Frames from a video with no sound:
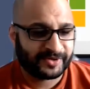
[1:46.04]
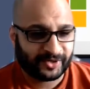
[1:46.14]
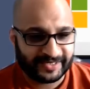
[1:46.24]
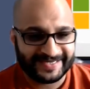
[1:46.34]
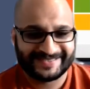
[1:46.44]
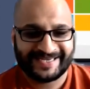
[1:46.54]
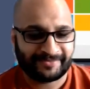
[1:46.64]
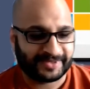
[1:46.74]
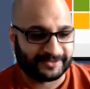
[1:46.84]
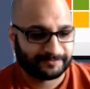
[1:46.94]
colleague,
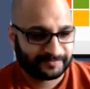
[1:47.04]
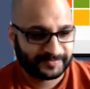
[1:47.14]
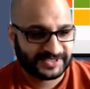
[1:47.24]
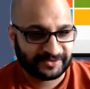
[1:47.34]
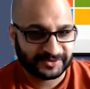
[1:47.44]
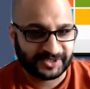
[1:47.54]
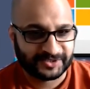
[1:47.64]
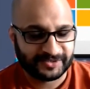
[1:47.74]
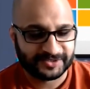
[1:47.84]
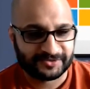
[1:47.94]
Tammy. Tammy, would you like to
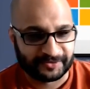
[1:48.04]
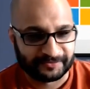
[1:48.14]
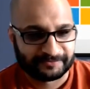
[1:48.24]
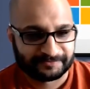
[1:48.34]
do your intro?